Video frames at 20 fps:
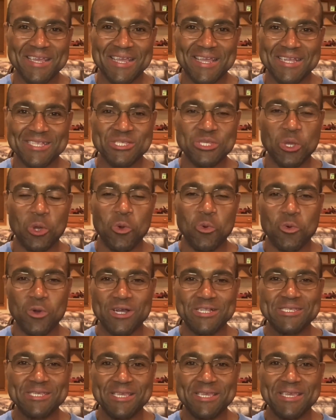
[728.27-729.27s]
And so
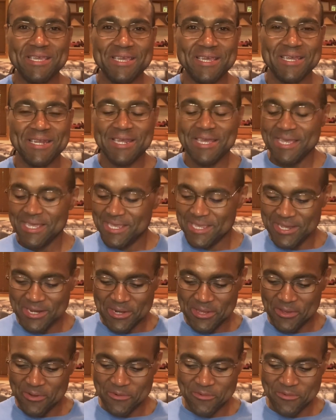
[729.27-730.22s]
once again, you know,